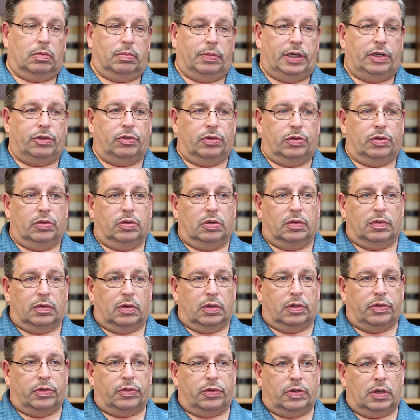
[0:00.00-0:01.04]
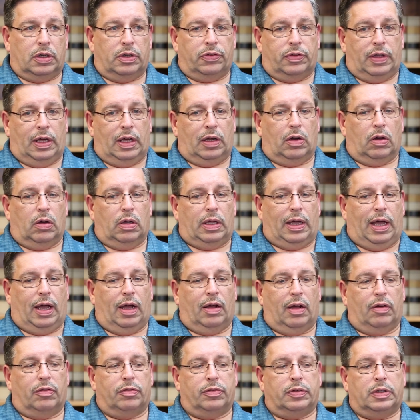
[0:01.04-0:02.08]
major universities that
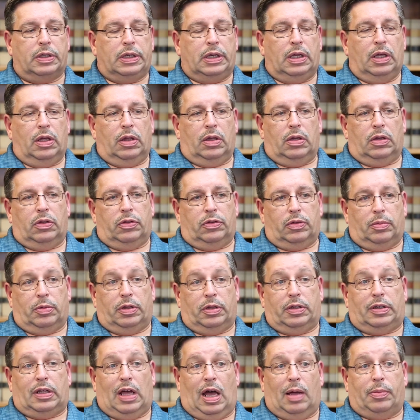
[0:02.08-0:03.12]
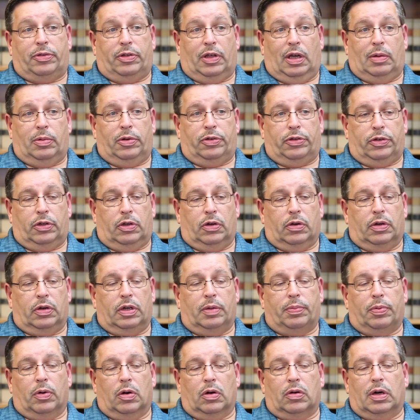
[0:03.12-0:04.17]
have some of the top
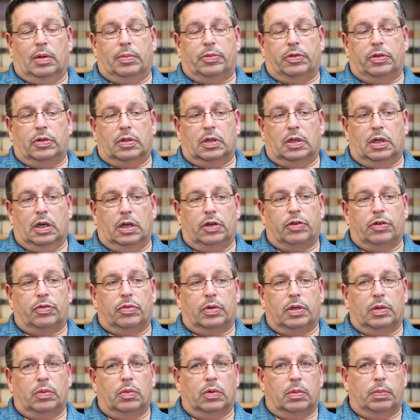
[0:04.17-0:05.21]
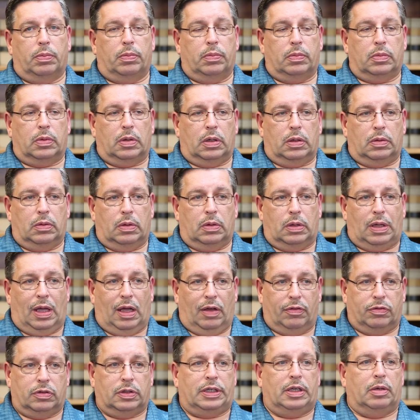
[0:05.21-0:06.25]
cybersecurity programs in the country were
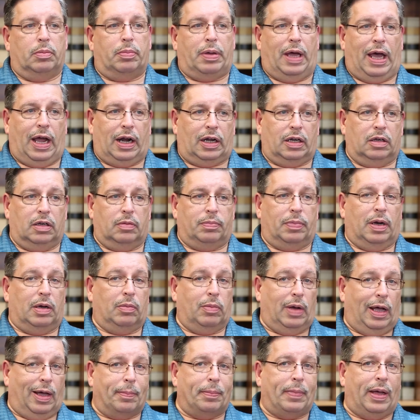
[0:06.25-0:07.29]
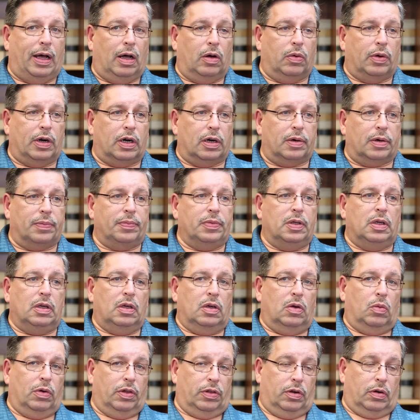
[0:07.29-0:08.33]
heavily impacted by malware,
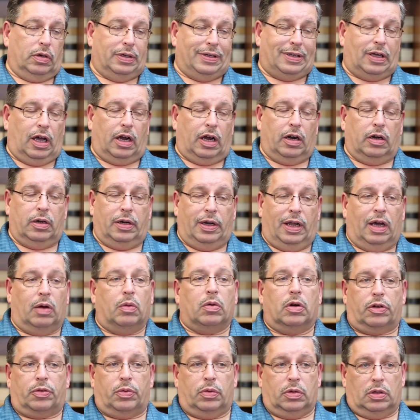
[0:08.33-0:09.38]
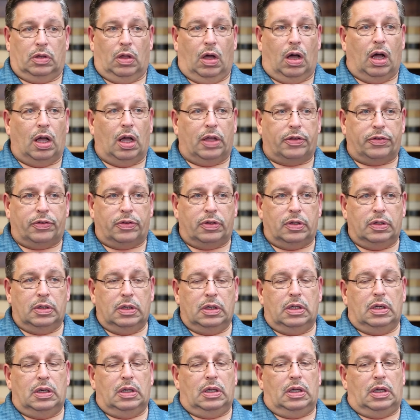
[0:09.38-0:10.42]
where their entire networks were lost.
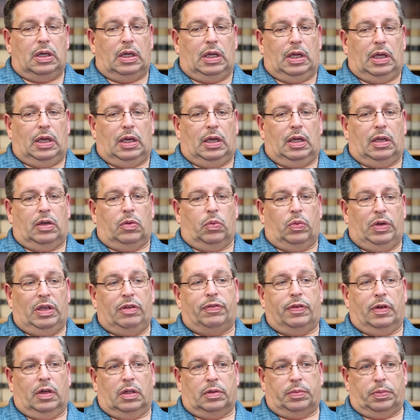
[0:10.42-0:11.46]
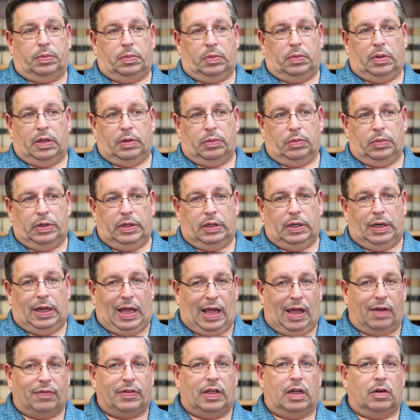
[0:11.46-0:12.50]
And we felt that we didn't
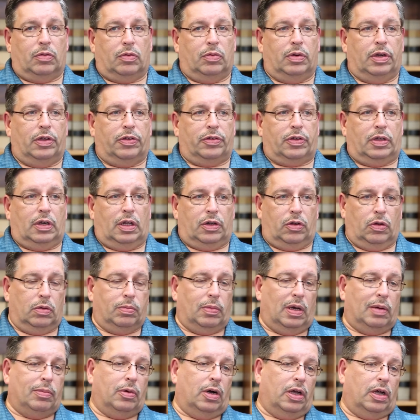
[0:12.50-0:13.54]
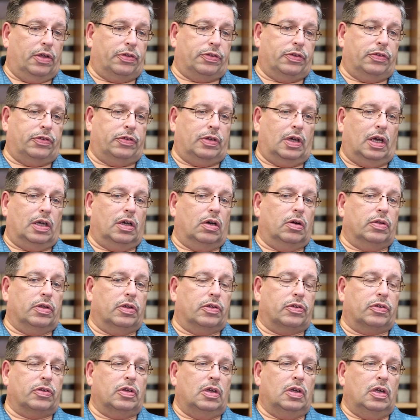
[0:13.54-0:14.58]
have that risk, and I told my boss, the CIO,
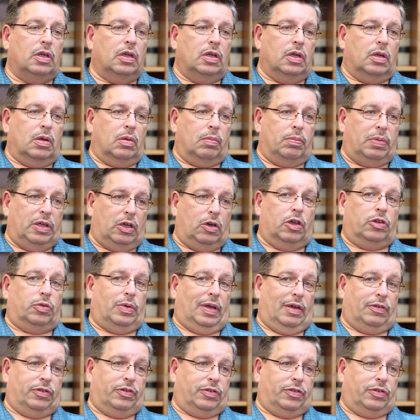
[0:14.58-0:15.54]
this, because we have